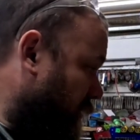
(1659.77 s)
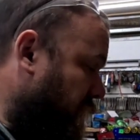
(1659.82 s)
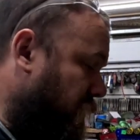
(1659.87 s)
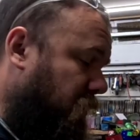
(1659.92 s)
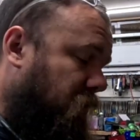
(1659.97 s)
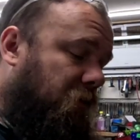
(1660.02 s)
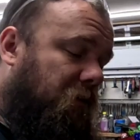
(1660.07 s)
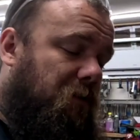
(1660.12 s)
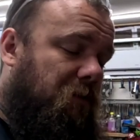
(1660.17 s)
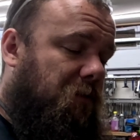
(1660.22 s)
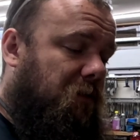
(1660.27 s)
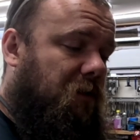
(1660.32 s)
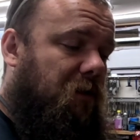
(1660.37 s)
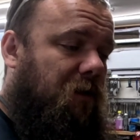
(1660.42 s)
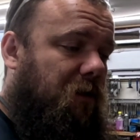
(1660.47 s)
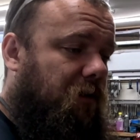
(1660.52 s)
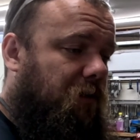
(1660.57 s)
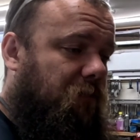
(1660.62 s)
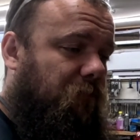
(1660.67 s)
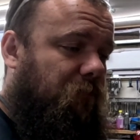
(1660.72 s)
we unloaded
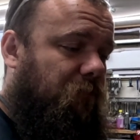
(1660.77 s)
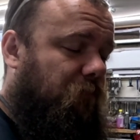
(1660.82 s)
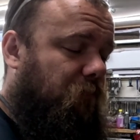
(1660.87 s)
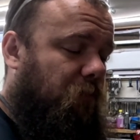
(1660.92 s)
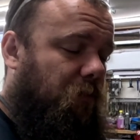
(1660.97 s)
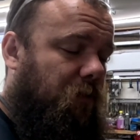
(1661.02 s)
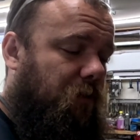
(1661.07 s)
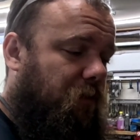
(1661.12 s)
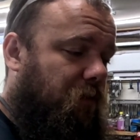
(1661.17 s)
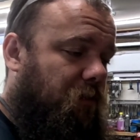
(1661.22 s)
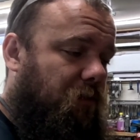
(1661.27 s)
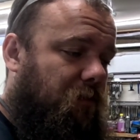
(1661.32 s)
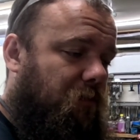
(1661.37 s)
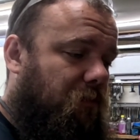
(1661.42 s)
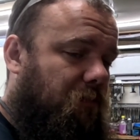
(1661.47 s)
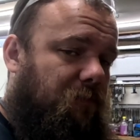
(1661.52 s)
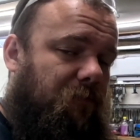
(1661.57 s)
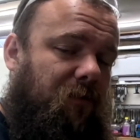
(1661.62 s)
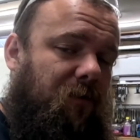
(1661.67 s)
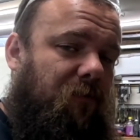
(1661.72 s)
like 40 or
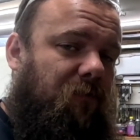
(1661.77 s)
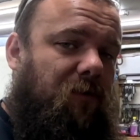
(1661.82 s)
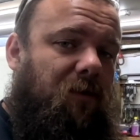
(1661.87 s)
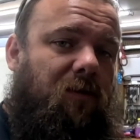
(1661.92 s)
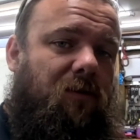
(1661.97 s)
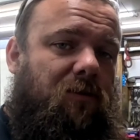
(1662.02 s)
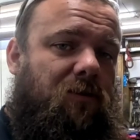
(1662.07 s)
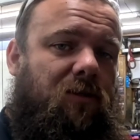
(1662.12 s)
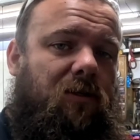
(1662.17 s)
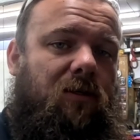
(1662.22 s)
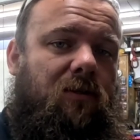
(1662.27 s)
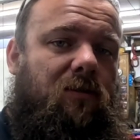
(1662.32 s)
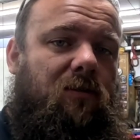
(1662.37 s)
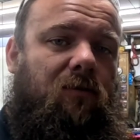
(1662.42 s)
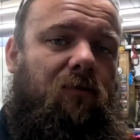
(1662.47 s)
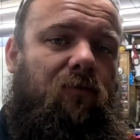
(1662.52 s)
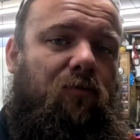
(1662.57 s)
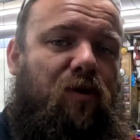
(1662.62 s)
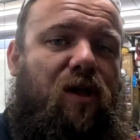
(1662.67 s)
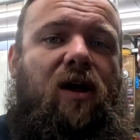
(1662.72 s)
50 sheets
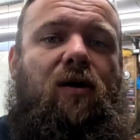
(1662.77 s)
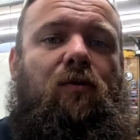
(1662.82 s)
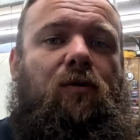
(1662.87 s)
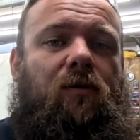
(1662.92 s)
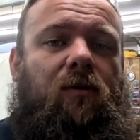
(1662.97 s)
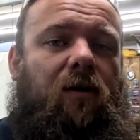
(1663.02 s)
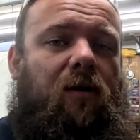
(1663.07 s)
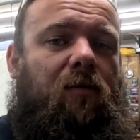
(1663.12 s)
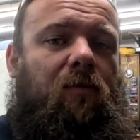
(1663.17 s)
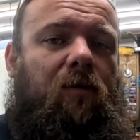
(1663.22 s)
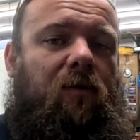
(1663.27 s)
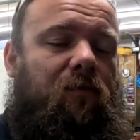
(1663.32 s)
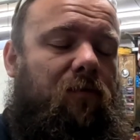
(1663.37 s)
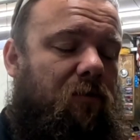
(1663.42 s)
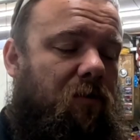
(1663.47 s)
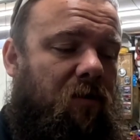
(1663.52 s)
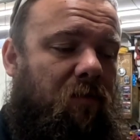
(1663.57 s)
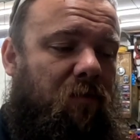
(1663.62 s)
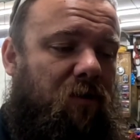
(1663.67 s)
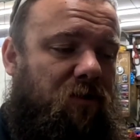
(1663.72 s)
of plywood. I don't even know
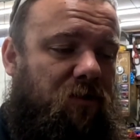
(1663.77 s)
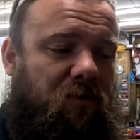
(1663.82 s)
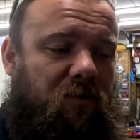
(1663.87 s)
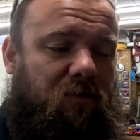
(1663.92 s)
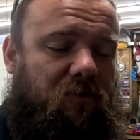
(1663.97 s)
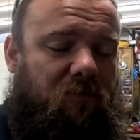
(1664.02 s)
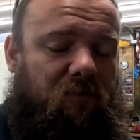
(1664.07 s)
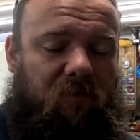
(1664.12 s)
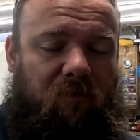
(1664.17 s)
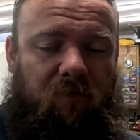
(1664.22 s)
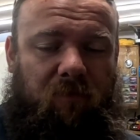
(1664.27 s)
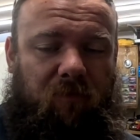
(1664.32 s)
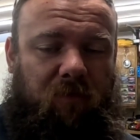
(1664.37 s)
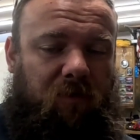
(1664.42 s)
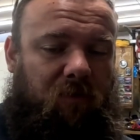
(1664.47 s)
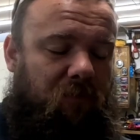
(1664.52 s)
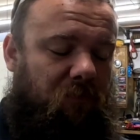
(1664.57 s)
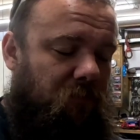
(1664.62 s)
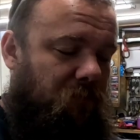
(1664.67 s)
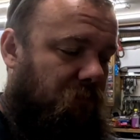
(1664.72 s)
how much it is. They're
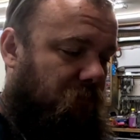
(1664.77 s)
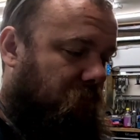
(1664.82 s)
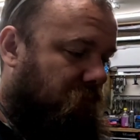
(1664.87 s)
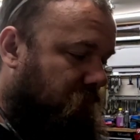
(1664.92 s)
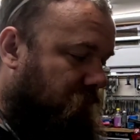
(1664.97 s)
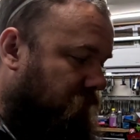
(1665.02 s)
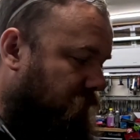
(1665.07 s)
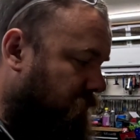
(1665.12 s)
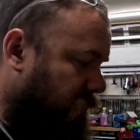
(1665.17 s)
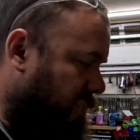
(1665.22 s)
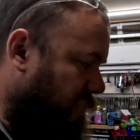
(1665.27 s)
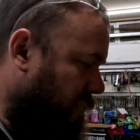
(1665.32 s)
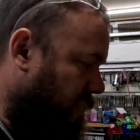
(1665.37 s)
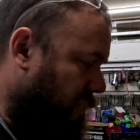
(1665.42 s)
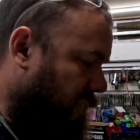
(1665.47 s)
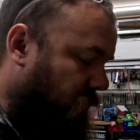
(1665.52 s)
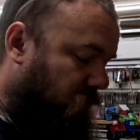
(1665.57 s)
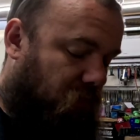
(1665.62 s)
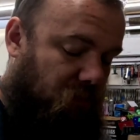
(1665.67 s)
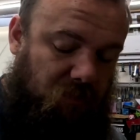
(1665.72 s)
only
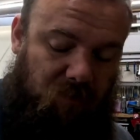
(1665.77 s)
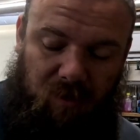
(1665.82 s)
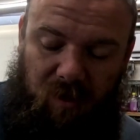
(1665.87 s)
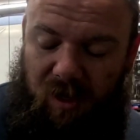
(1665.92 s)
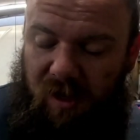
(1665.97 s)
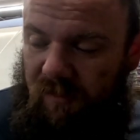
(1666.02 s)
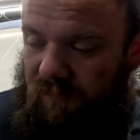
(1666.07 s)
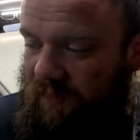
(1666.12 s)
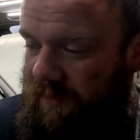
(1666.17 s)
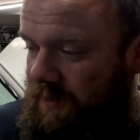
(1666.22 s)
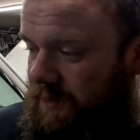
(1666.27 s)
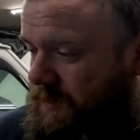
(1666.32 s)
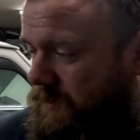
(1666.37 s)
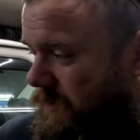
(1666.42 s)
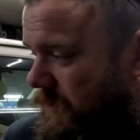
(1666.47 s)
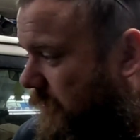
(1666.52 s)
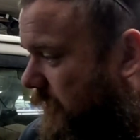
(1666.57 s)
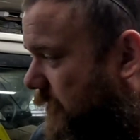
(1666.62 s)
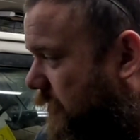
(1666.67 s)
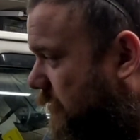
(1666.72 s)
half-inch
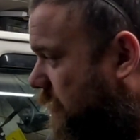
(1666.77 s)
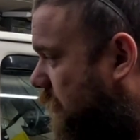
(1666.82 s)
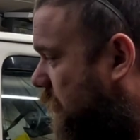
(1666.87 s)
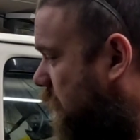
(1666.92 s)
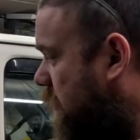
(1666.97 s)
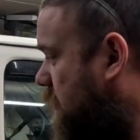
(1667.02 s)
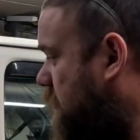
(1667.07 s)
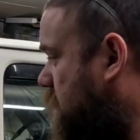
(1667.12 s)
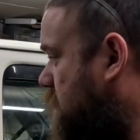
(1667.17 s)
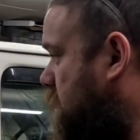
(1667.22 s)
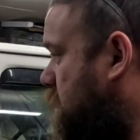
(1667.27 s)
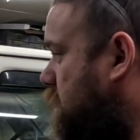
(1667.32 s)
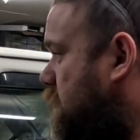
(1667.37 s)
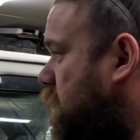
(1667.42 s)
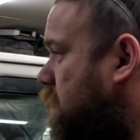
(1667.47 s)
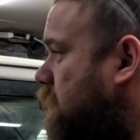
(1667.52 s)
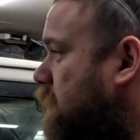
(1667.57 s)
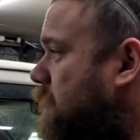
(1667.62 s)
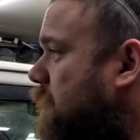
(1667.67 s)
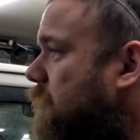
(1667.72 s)
thick, and
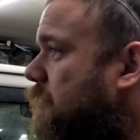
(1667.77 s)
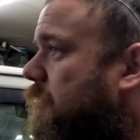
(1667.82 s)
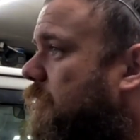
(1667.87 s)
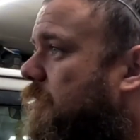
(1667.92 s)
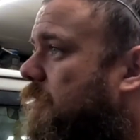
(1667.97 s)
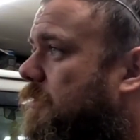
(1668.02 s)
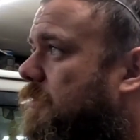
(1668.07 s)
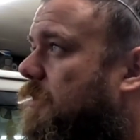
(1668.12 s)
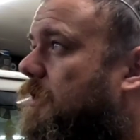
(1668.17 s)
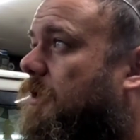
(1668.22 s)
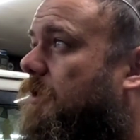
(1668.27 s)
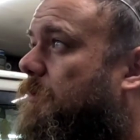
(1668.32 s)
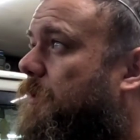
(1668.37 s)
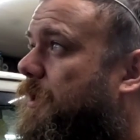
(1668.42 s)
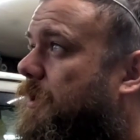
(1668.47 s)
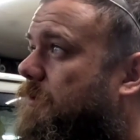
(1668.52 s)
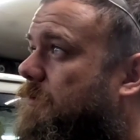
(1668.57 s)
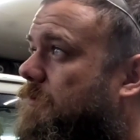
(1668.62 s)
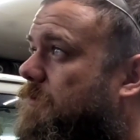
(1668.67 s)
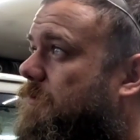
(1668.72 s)
they come
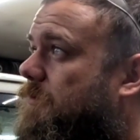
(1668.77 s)
out